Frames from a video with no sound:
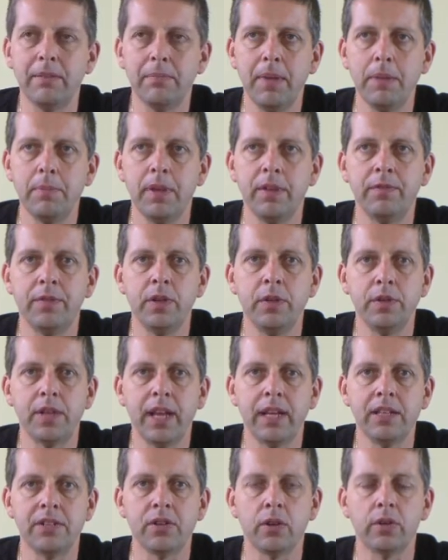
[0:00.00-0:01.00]
maybe a few
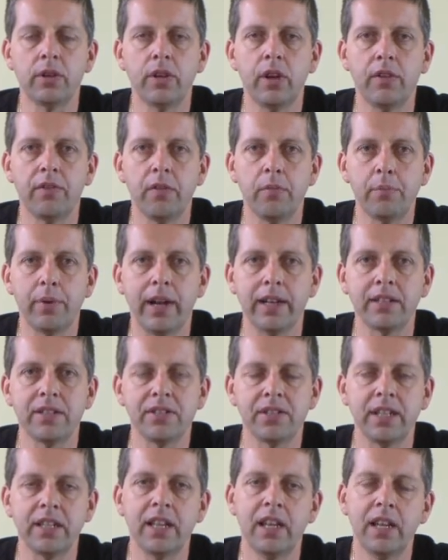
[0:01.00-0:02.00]
days on and off of
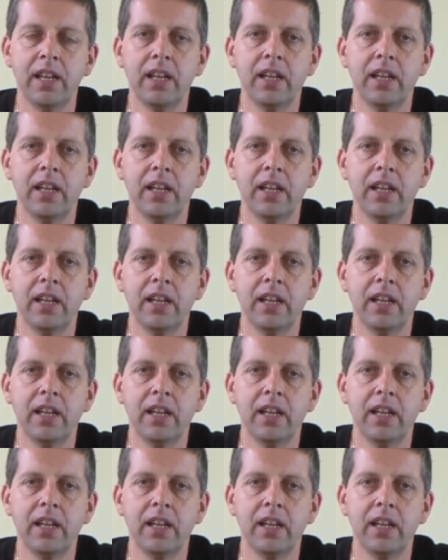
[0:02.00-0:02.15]
practicing.